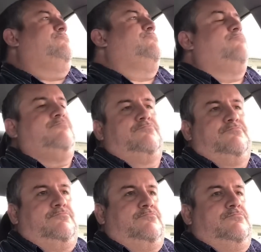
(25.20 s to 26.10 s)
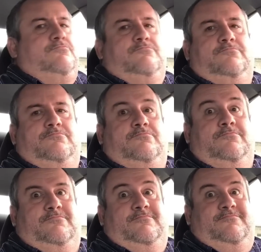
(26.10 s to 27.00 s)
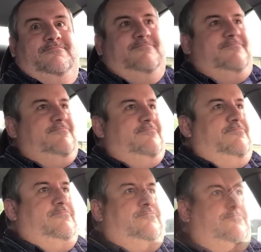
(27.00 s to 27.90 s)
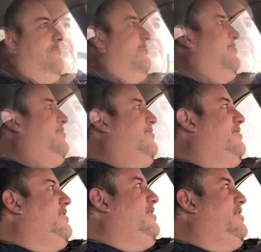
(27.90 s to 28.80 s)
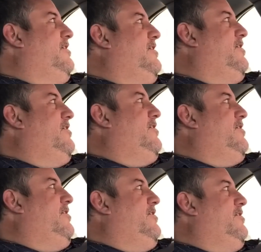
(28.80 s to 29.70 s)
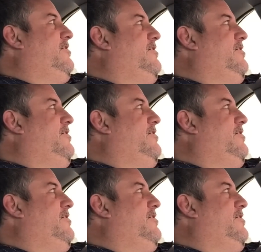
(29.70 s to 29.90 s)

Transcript: No one is speaking in this clip.